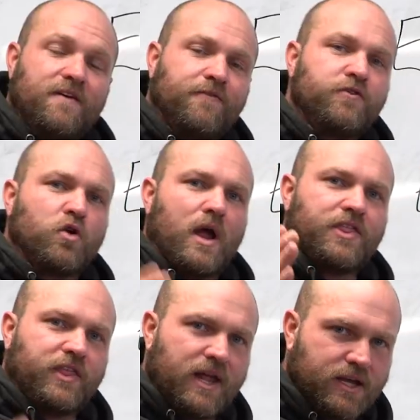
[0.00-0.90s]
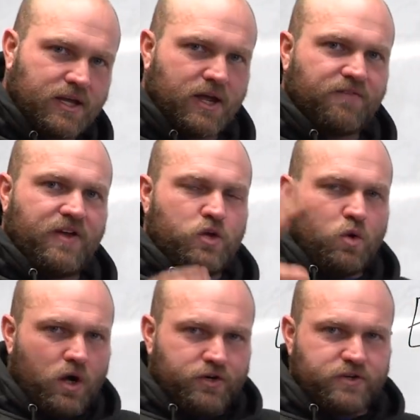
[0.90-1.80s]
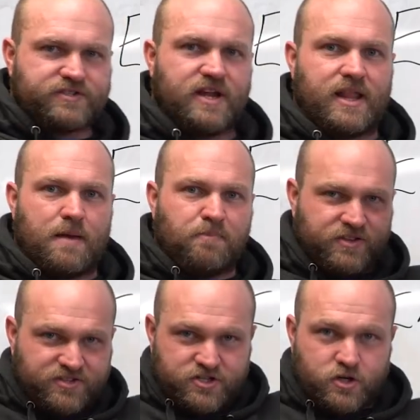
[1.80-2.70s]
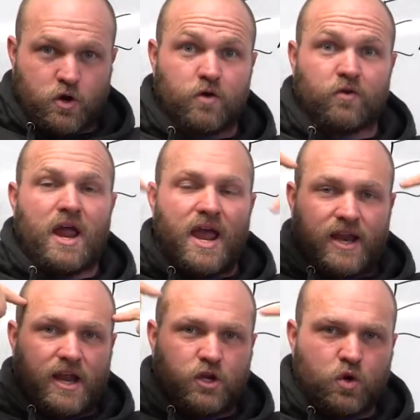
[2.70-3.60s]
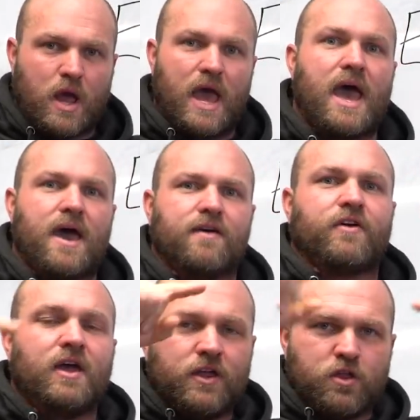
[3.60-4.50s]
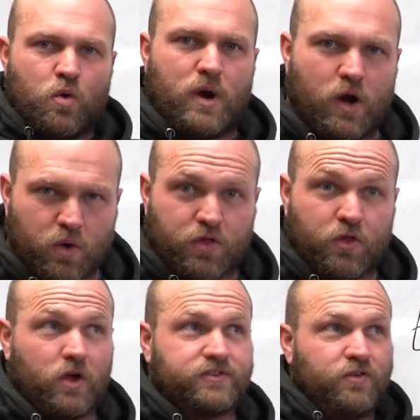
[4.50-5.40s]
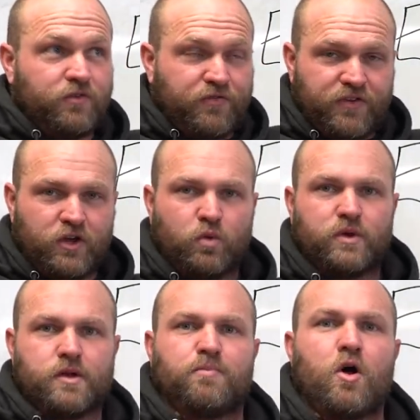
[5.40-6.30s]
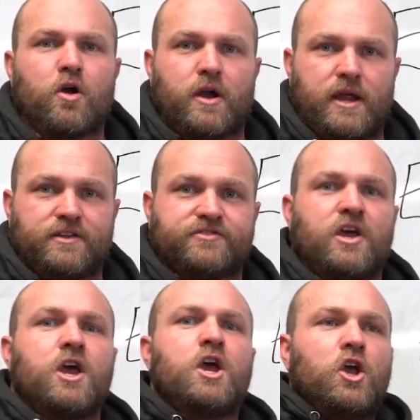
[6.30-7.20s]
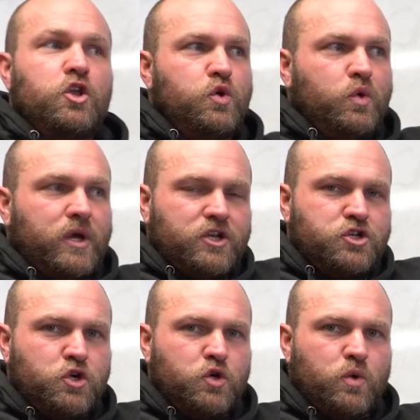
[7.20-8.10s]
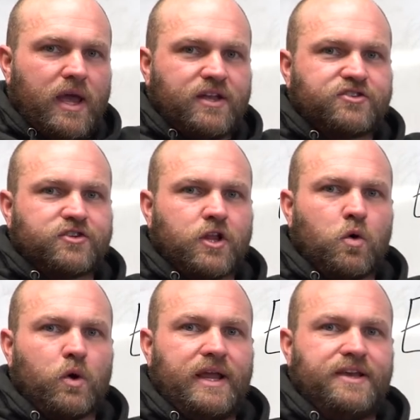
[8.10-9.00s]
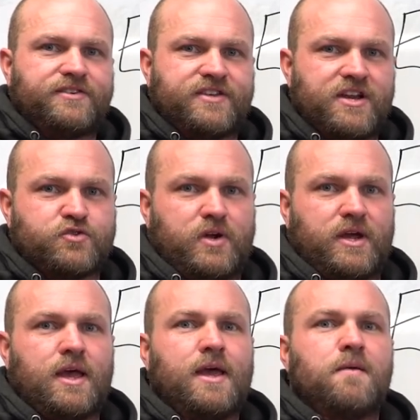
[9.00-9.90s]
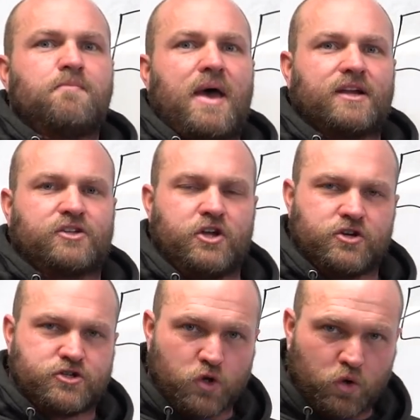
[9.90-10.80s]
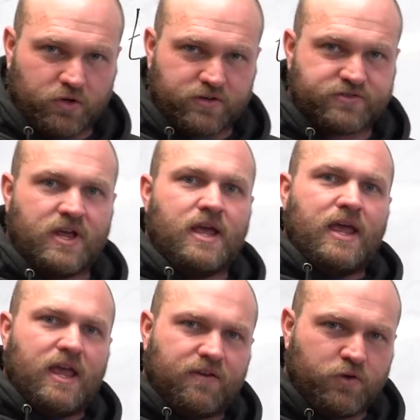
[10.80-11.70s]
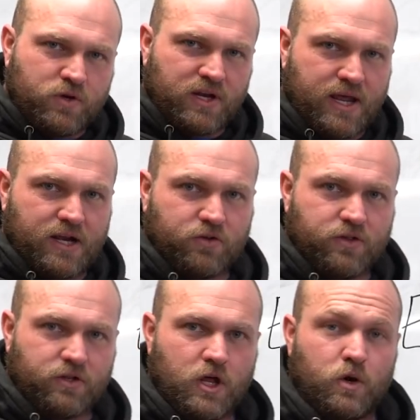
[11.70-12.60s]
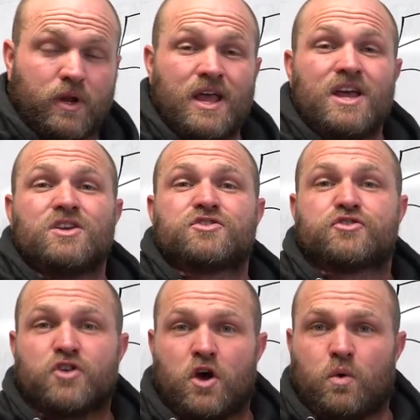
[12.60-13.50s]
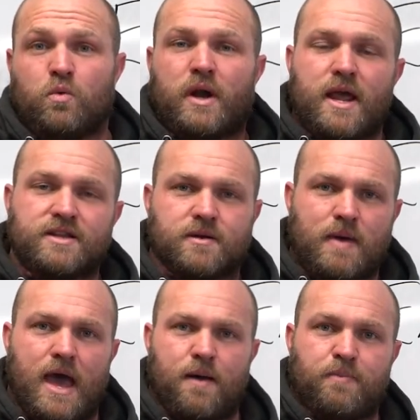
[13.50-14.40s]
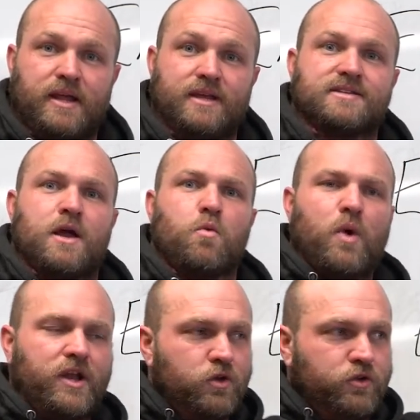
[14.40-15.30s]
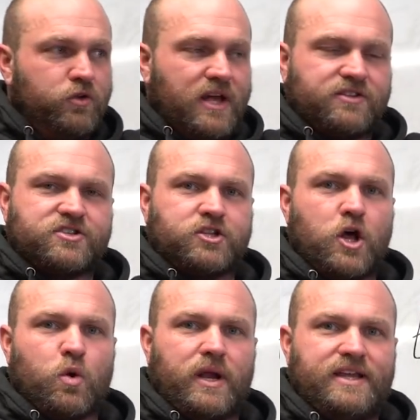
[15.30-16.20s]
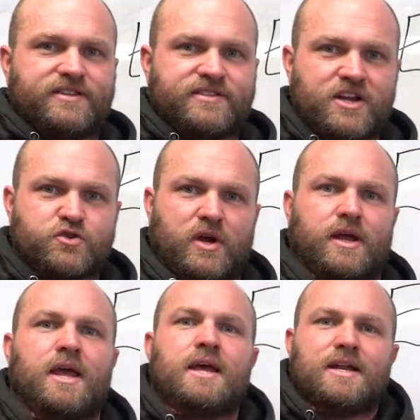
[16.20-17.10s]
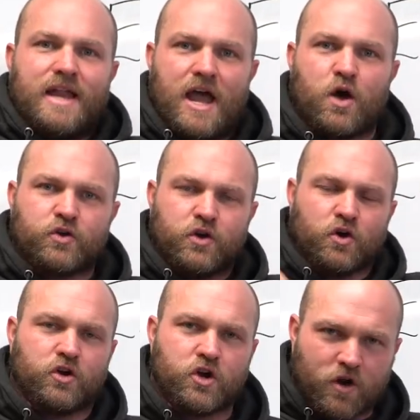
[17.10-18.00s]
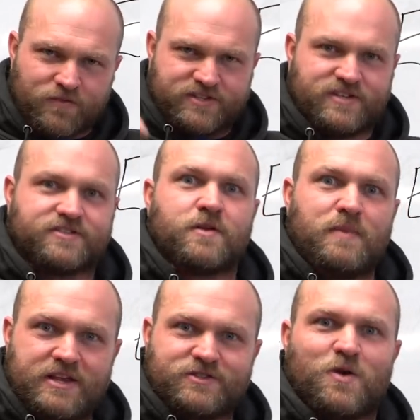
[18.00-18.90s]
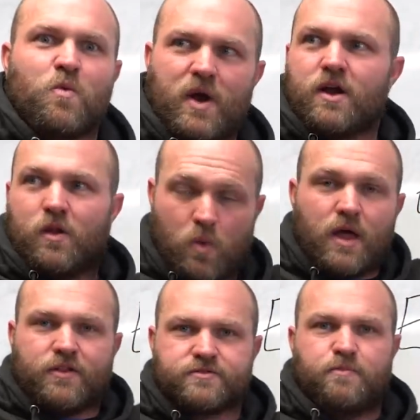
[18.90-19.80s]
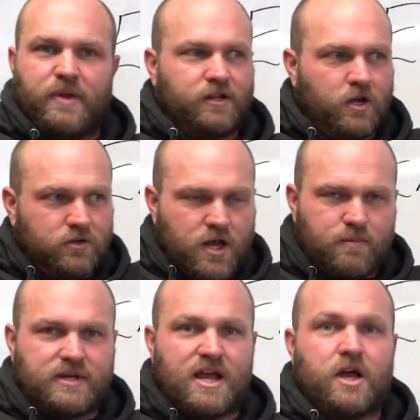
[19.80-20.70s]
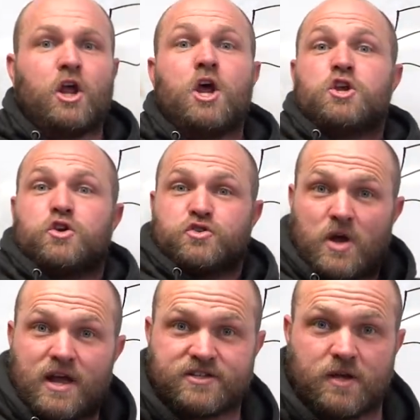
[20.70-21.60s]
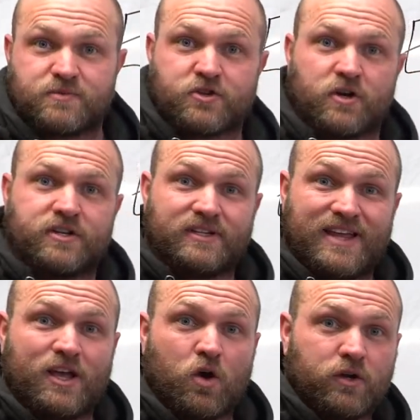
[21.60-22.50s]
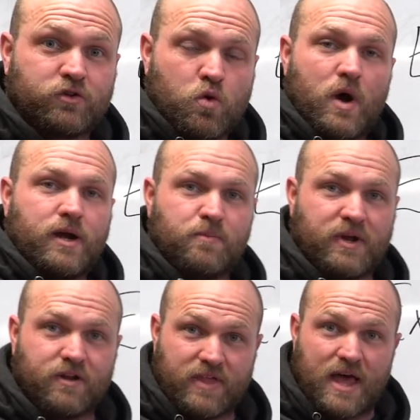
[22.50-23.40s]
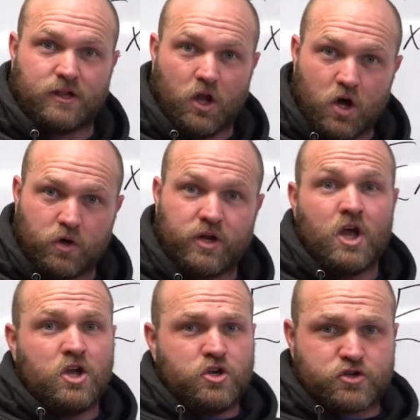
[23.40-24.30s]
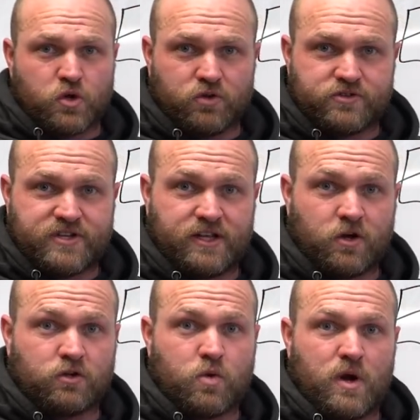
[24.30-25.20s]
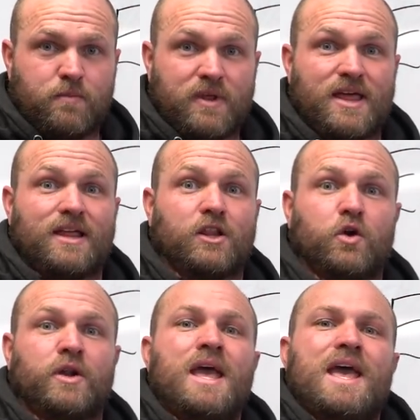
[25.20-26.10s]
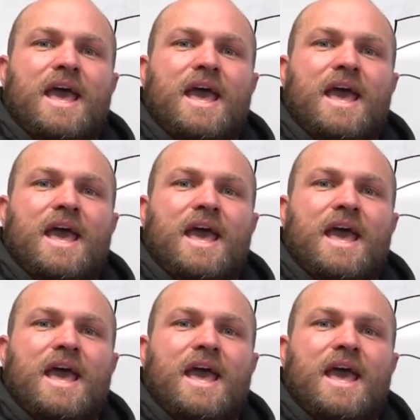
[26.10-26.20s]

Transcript: If you're athletic enough and you understand that position overhead and you have the wherewithal to feel where the bar is, you can do a slower eccentric back to your shoulders if you can handle the load. So what ends up happening is that when you do that slower eccentric, now your nervous system is aware that, wow, there's a big load coming down. Your triceps start to take on quite a bit of that load. Your shoulders take on quite a bit of that load.